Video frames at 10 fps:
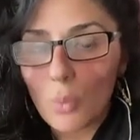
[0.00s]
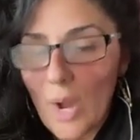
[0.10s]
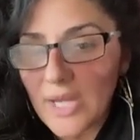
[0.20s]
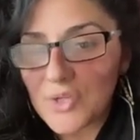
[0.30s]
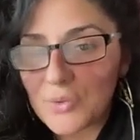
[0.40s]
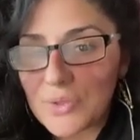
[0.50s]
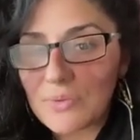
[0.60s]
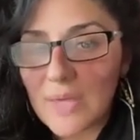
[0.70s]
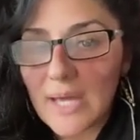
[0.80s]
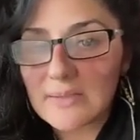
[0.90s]
Why did you
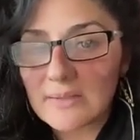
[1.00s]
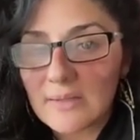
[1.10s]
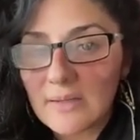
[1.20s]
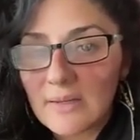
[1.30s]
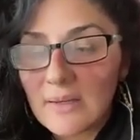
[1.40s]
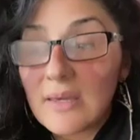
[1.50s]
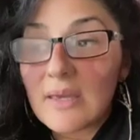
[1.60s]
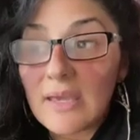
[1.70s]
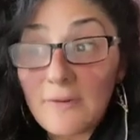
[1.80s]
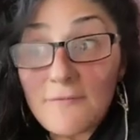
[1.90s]
do that?
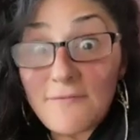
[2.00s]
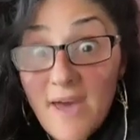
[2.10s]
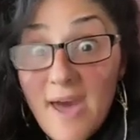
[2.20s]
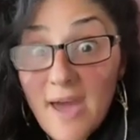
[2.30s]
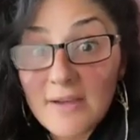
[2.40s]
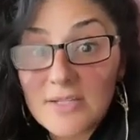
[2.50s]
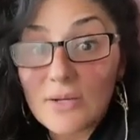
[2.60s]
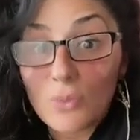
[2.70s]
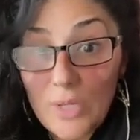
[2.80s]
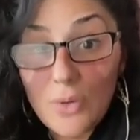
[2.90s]
In fact,
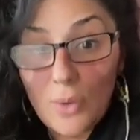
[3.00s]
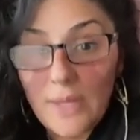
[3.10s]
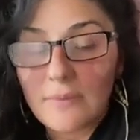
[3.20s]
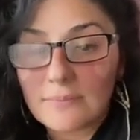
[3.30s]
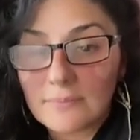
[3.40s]
we quit.